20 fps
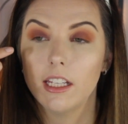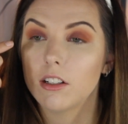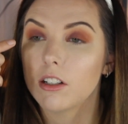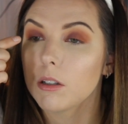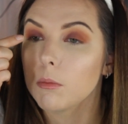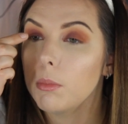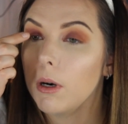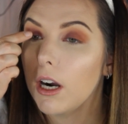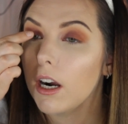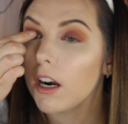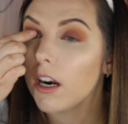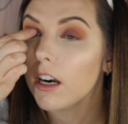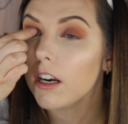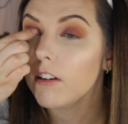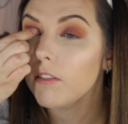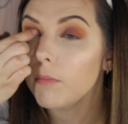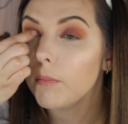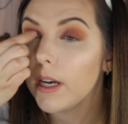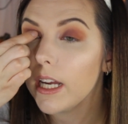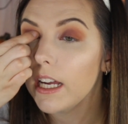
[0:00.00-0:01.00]
inner
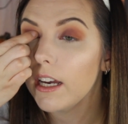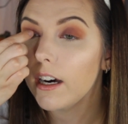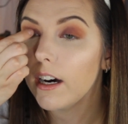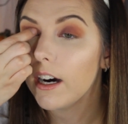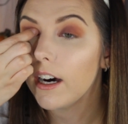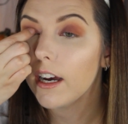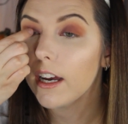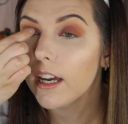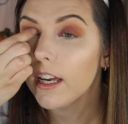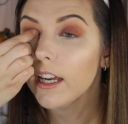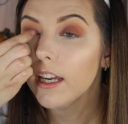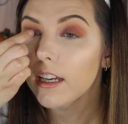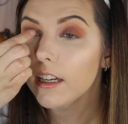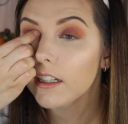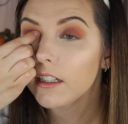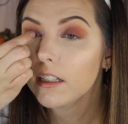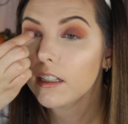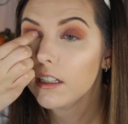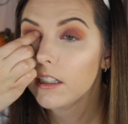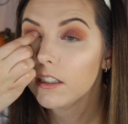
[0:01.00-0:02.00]
part of my eye.
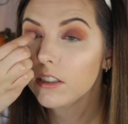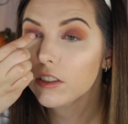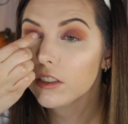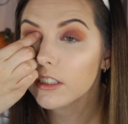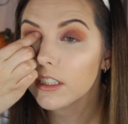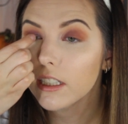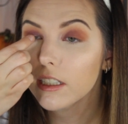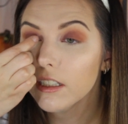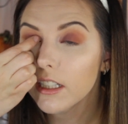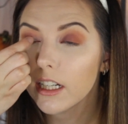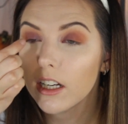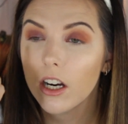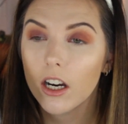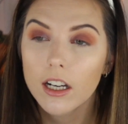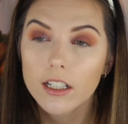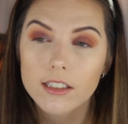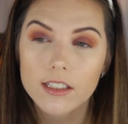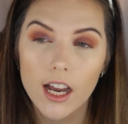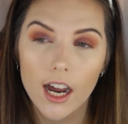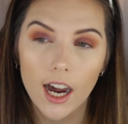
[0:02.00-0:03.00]
Just kind of like
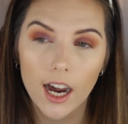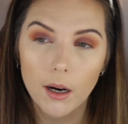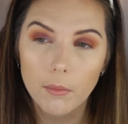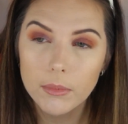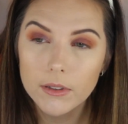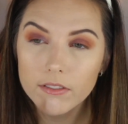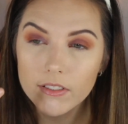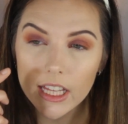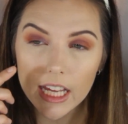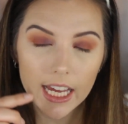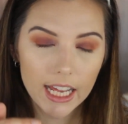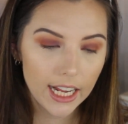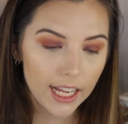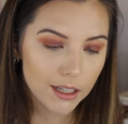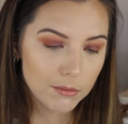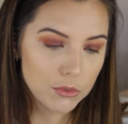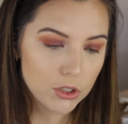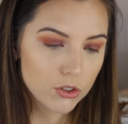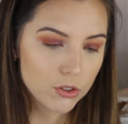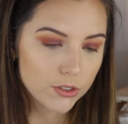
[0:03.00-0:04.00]
on top of that
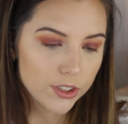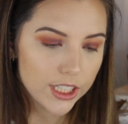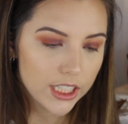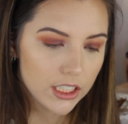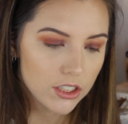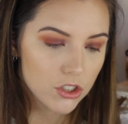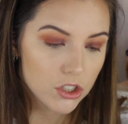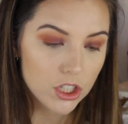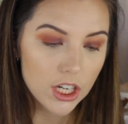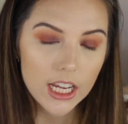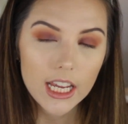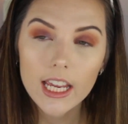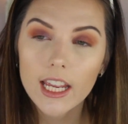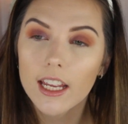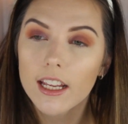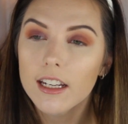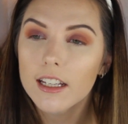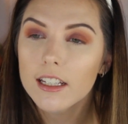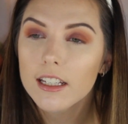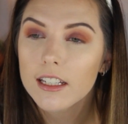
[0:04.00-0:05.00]
ametrine
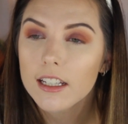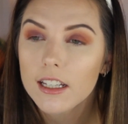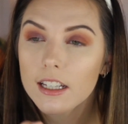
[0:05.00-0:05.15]
shade.